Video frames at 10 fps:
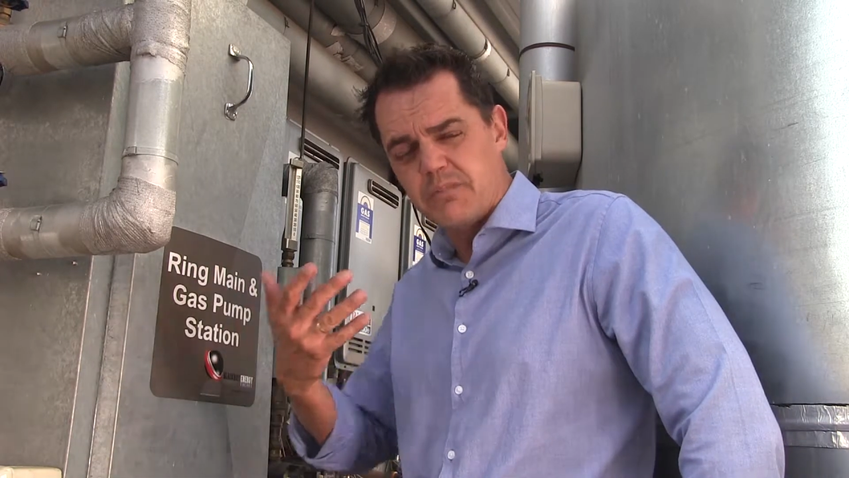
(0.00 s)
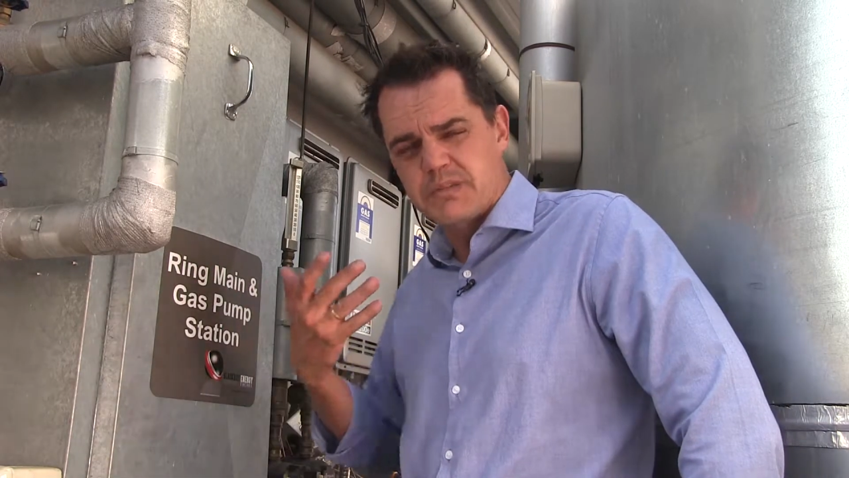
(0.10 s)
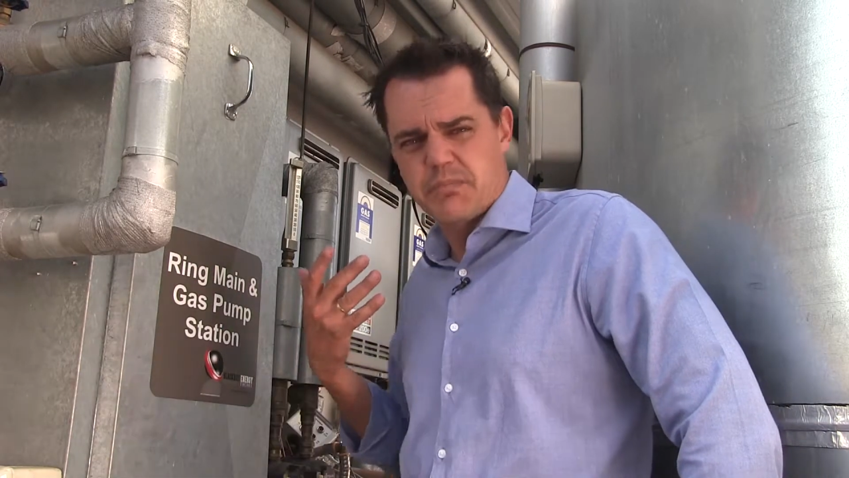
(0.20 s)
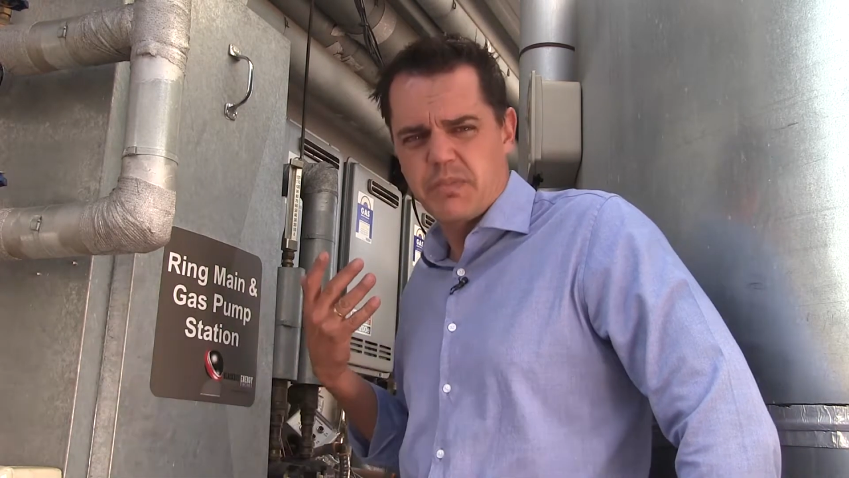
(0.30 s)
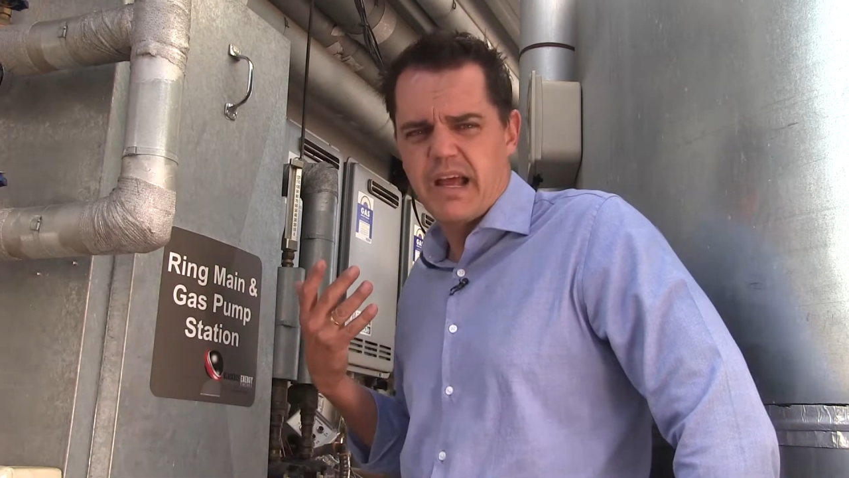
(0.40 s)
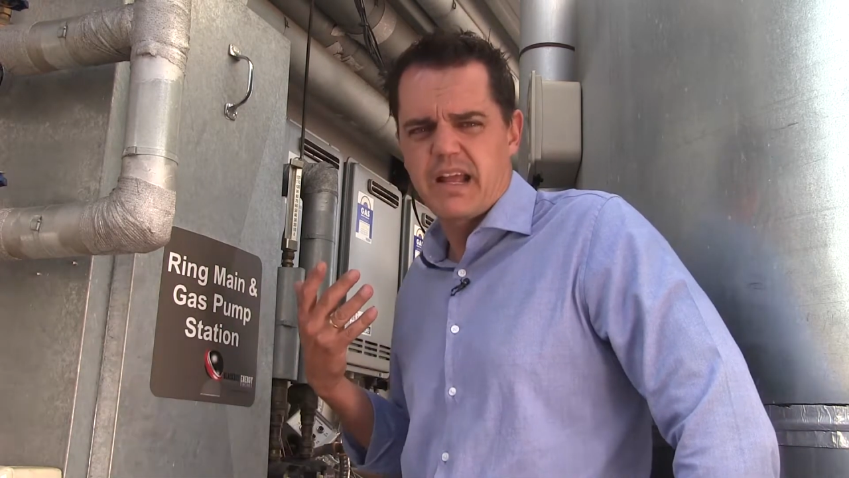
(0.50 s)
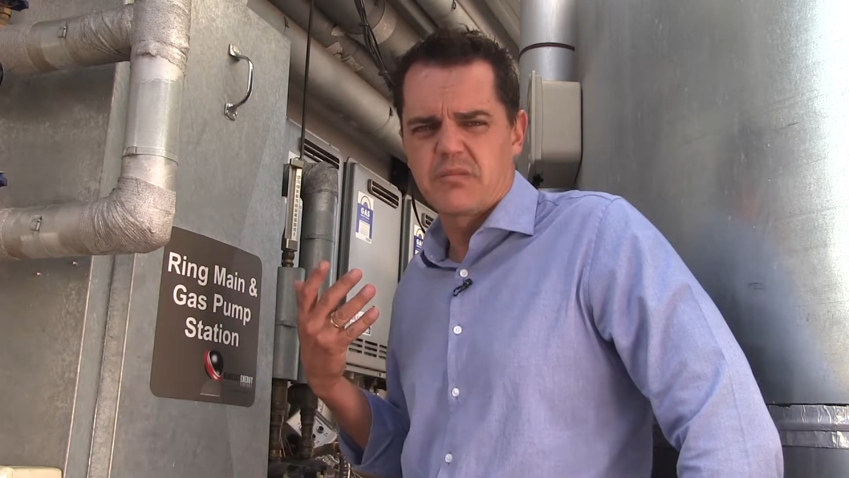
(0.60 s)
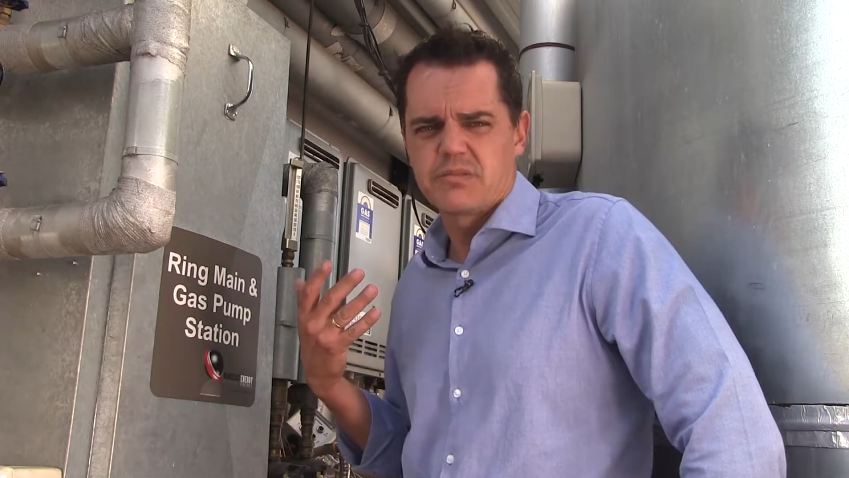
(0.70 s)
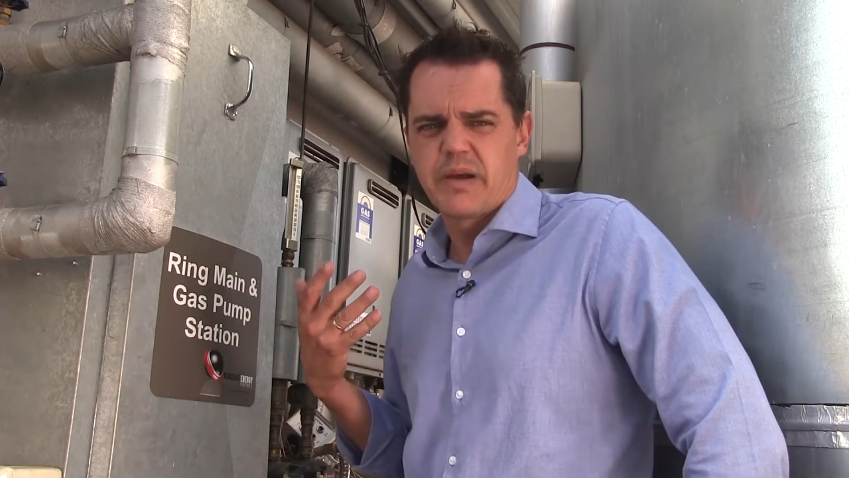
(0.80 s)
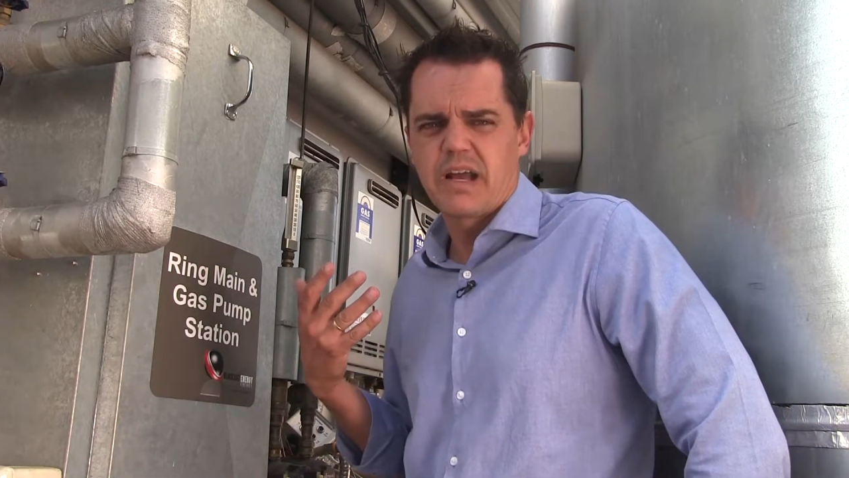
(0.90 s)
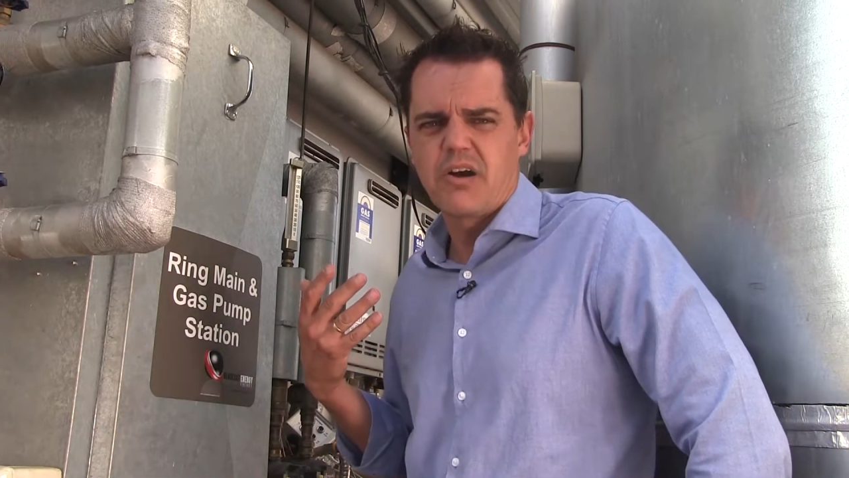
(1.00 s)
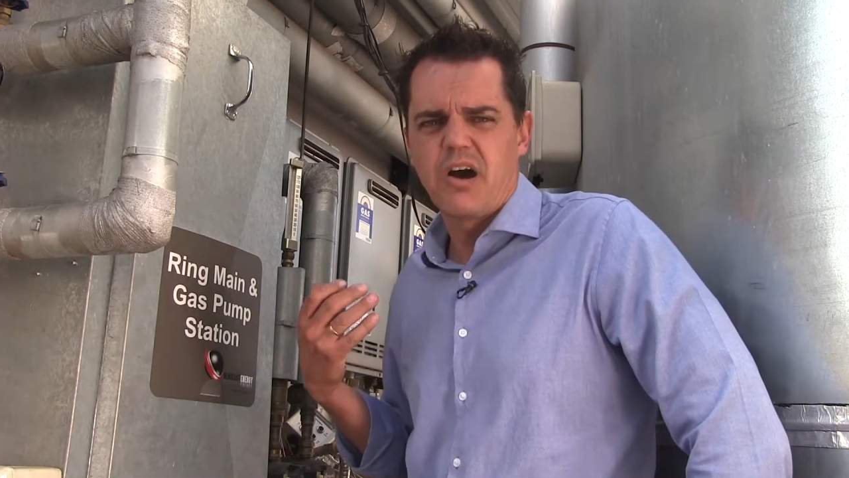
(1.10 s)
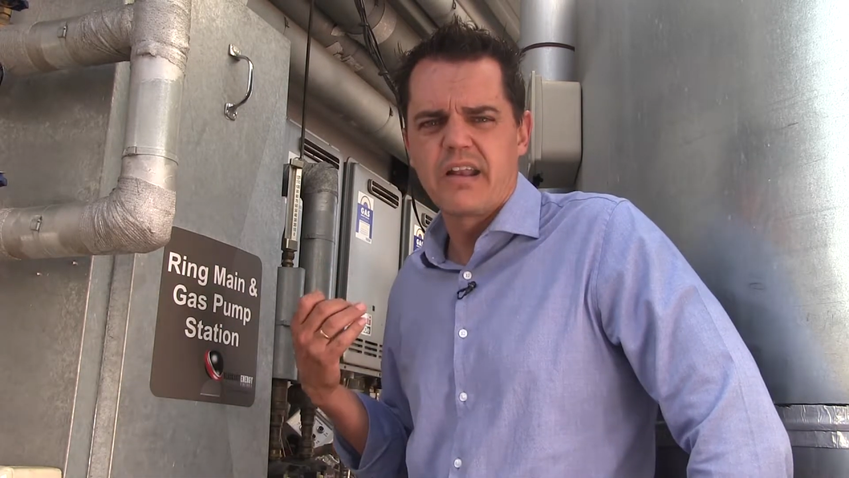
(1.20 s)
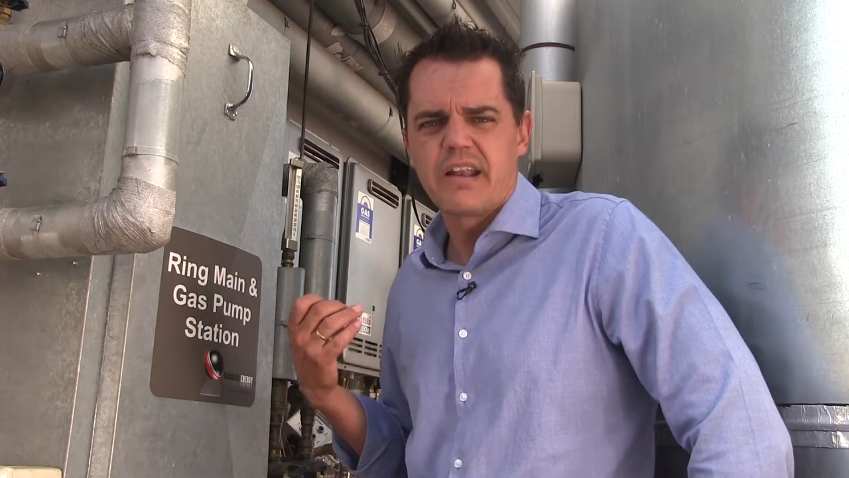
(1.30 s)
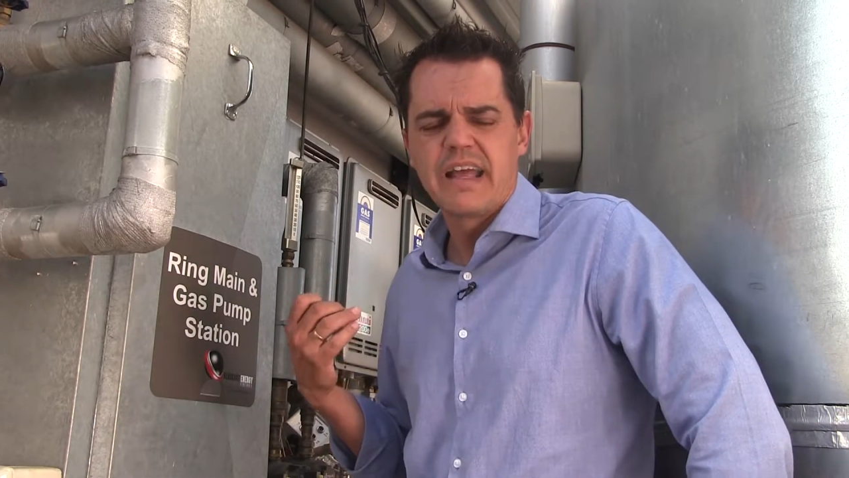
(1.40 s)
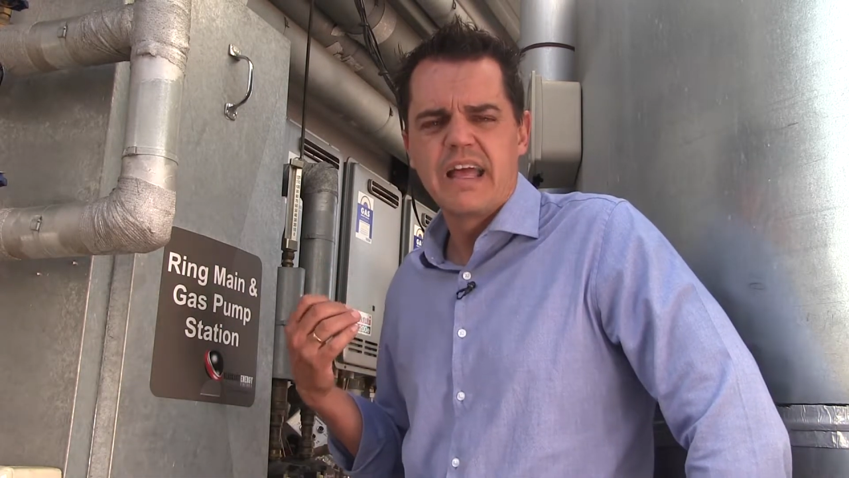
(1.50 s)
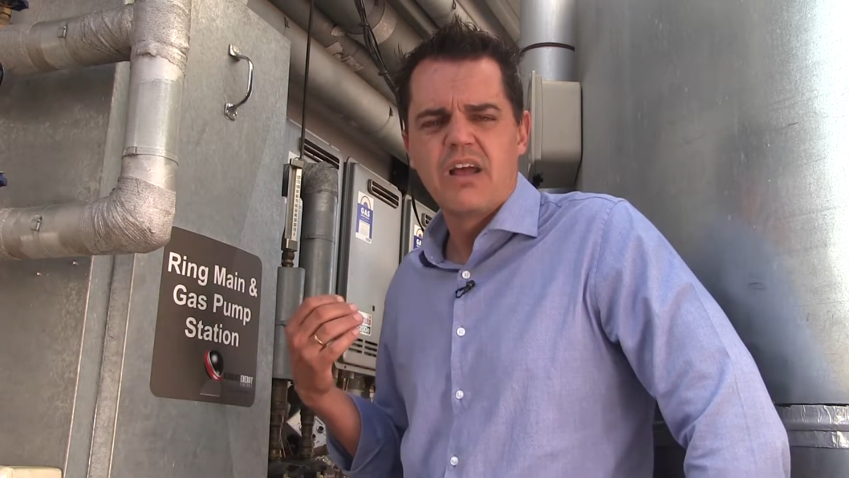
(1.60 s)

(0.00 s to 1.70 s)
supply comes back on,